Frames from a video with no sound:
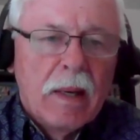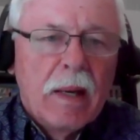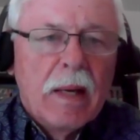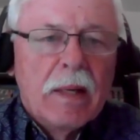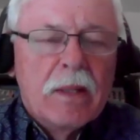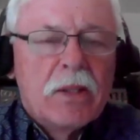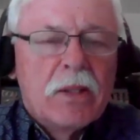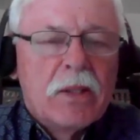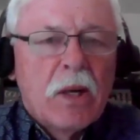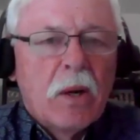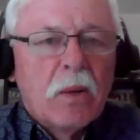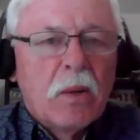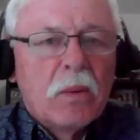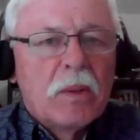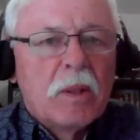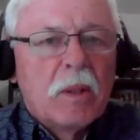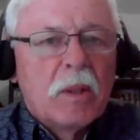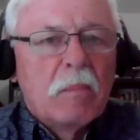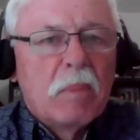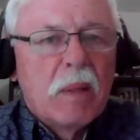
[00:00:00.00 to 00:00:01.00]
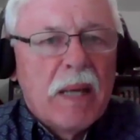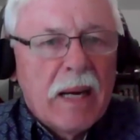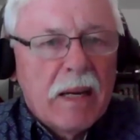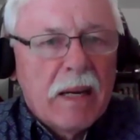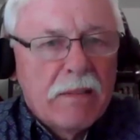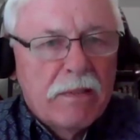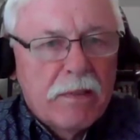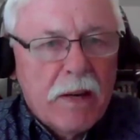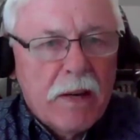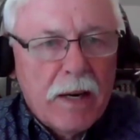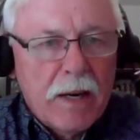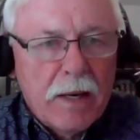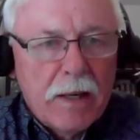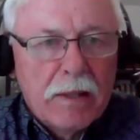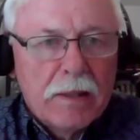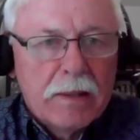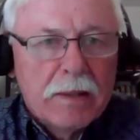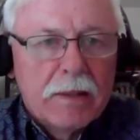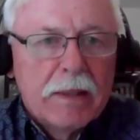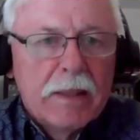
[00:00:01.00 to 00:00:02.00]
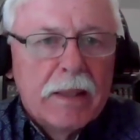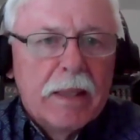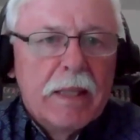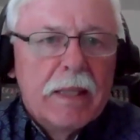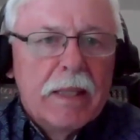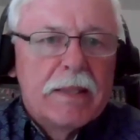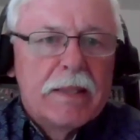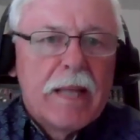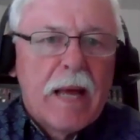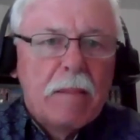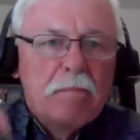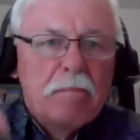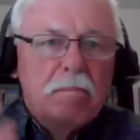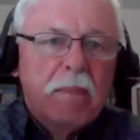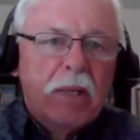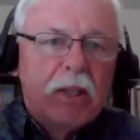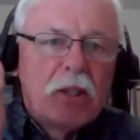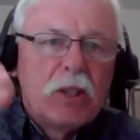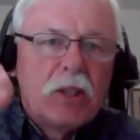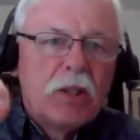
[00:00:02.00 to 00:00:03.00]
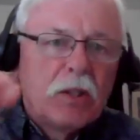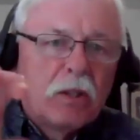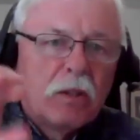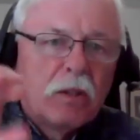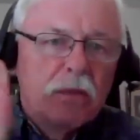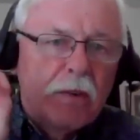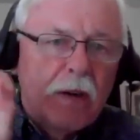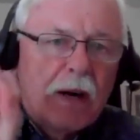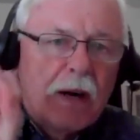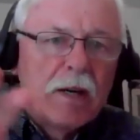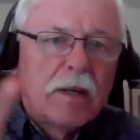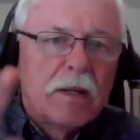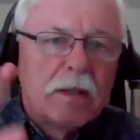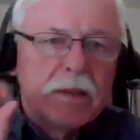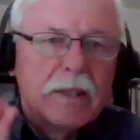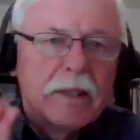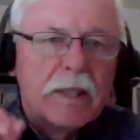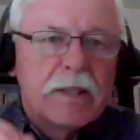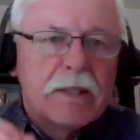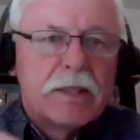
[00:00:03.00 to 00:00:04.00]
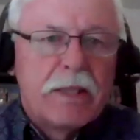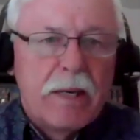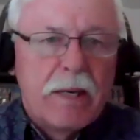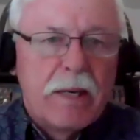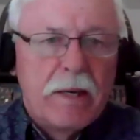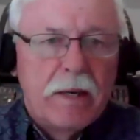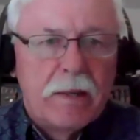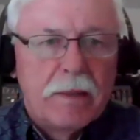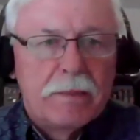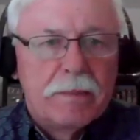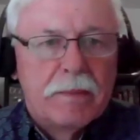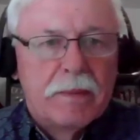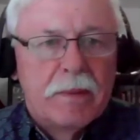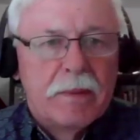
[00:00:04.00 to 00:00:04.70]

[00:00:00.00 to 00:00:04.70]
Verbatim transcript: And so the black fire is that mystical fire that's there.